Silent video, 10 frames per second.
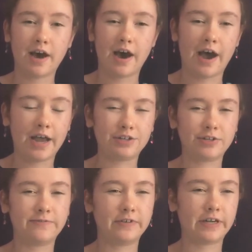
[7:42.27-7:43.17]
I just
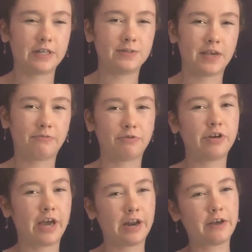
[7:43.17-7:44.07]
feel like it's like really
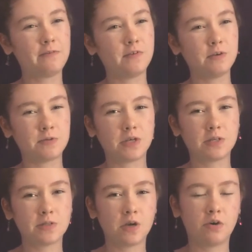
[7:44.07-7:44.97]
kind of confusing.
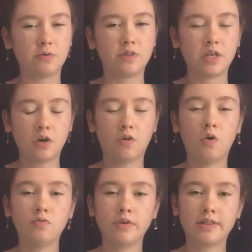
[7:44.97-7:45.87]
So the
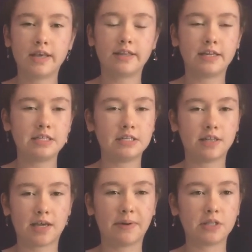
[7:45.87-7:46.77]
only thing that I didn't
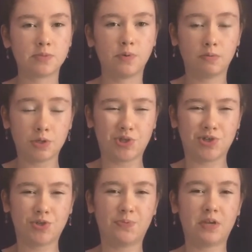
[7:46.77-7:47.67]
like about this book was
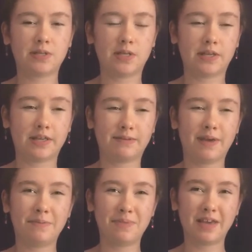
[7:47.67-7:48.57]
just because it
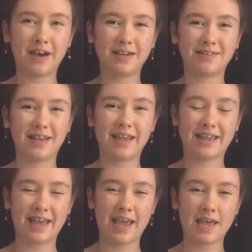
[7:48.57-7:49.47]

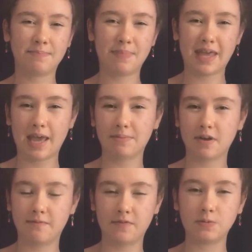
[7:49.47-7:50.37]
became
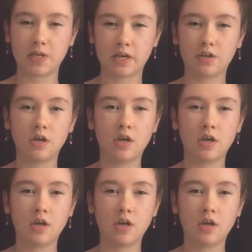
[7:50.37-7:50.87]
confusing